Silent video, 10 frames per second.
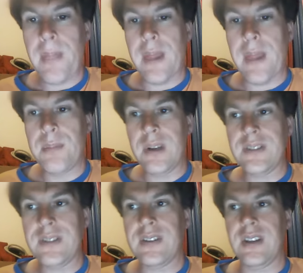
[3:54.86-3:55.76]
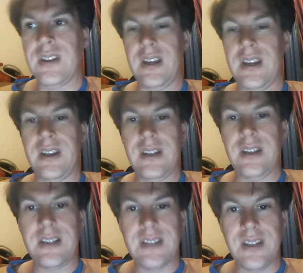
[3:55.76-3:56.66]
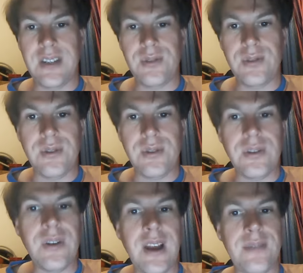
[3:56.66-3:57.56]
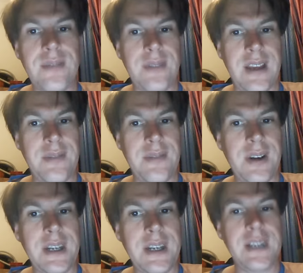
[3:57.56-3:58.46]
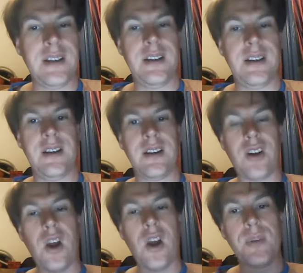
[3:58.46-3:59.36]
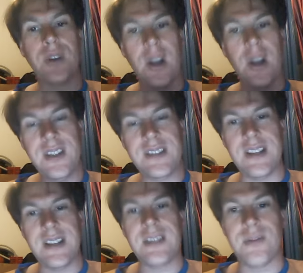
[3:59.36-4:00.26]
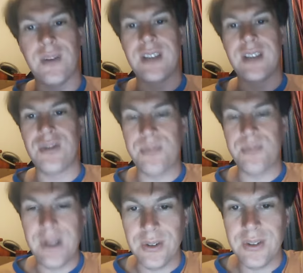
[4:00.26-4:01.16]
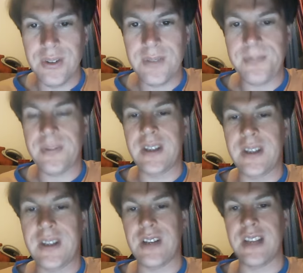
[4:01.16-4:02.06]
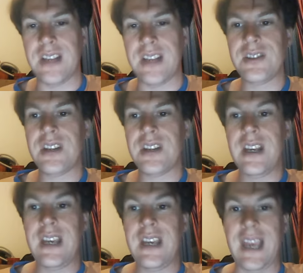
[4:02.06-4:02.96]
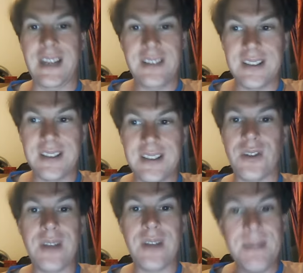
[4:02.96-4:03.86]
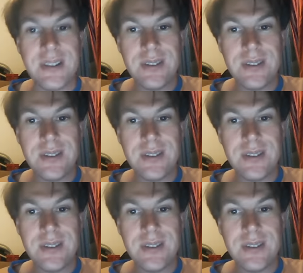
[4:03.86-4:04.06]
But let's say you have a very carbon unintensive way to build installations, and there's no limit